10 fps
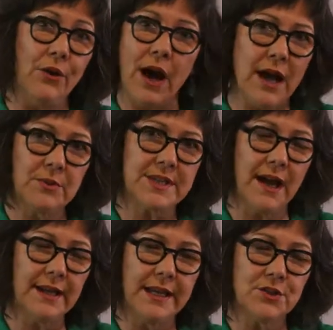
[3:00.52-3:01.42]
I was
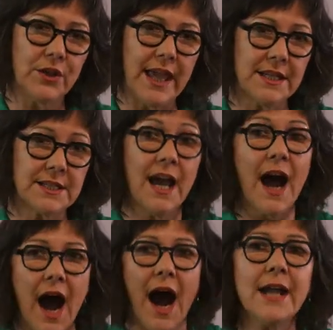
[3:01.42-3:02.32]
highly educated.
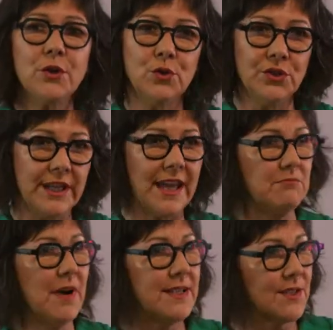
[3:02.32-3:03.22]
I couldn't
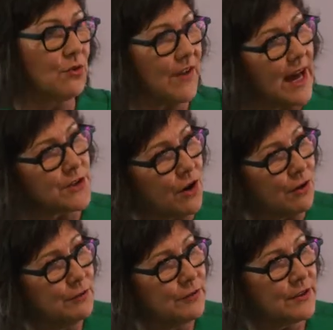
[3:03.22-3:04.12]
get myself out
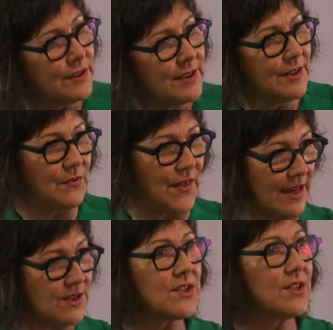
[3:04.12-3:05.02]
of
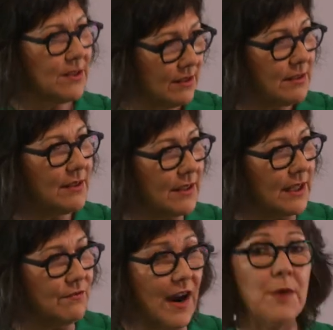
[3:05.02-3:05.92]
that
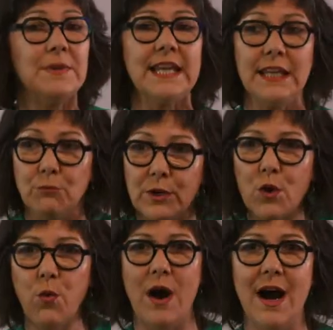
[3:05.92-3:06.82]
environment. It
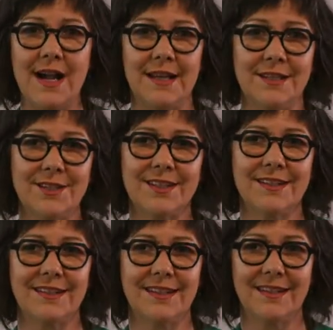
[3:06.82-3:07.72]
required
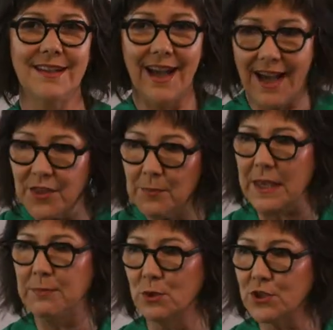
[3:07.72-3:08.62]
other
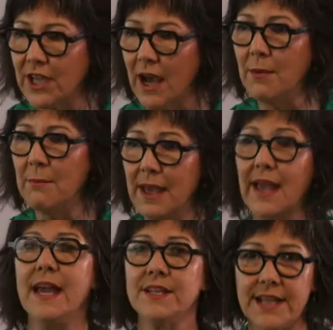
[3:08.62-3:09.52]
people to come
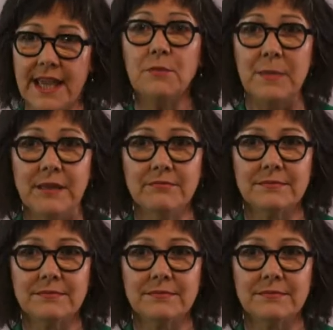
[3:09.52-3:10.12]
and take me